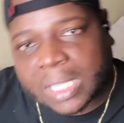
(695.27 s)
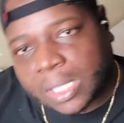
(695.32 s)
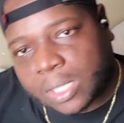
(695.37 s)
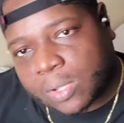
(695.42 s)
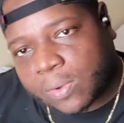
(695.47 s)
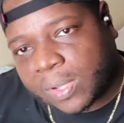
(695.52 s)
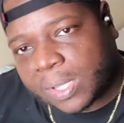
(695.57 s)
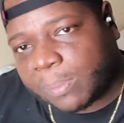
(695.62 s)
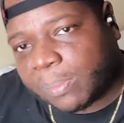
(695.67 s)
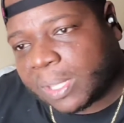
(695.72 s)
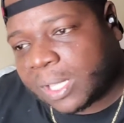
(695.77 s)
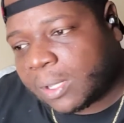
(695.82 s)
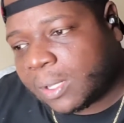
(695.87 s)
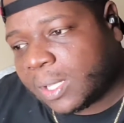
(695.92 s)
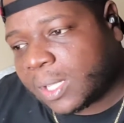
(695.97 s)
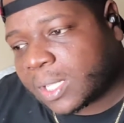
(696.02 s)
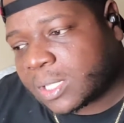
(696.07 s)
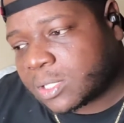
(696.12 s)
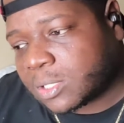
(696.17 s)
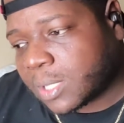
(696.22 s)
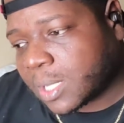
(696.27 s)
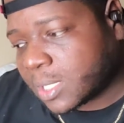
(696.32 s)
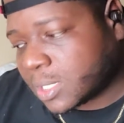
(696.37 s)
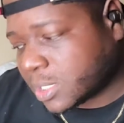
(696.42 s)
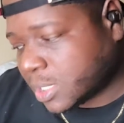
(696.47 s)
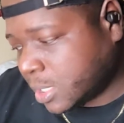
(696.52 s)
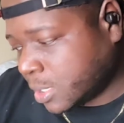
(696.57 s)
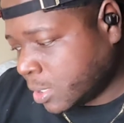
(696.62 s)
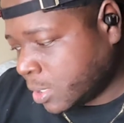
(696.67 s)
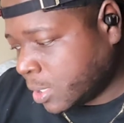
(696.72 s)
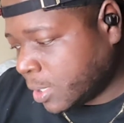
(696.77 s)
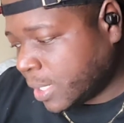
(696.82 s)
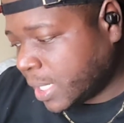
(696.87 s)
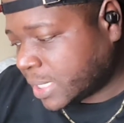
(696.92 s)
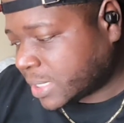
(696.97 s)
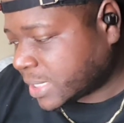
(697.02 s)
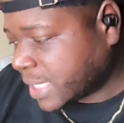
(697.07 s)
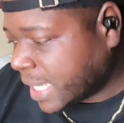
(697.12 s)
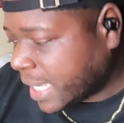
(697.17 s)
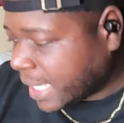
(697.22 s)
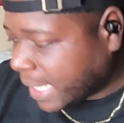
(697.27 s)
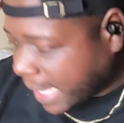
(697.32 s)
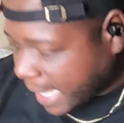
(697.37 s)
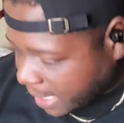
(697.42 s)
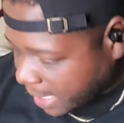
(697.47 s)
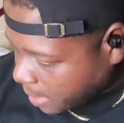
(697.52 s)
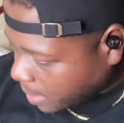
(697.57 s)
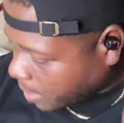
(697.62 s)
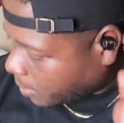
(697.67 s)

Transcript: And you in building construction, they're saying like,